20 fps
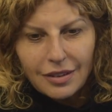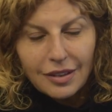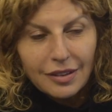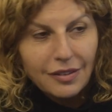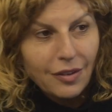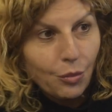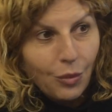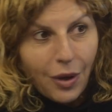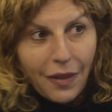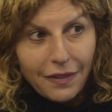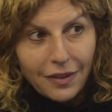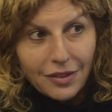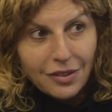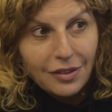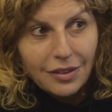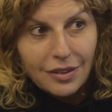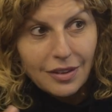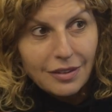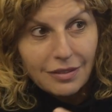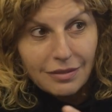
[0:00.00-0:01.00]
the one
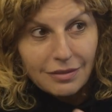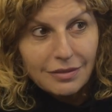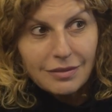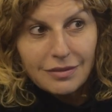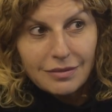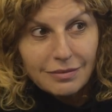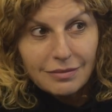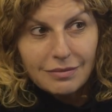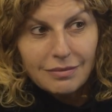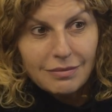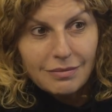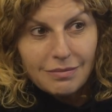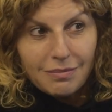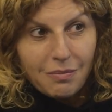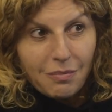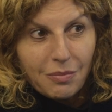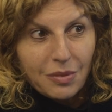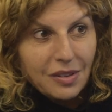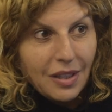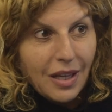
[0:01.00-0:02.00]
that's going to
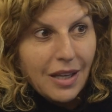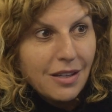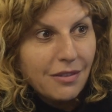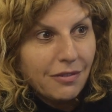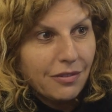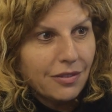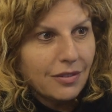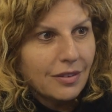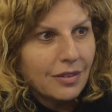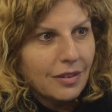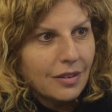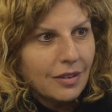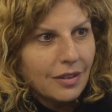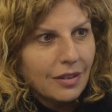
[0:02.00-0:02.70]
save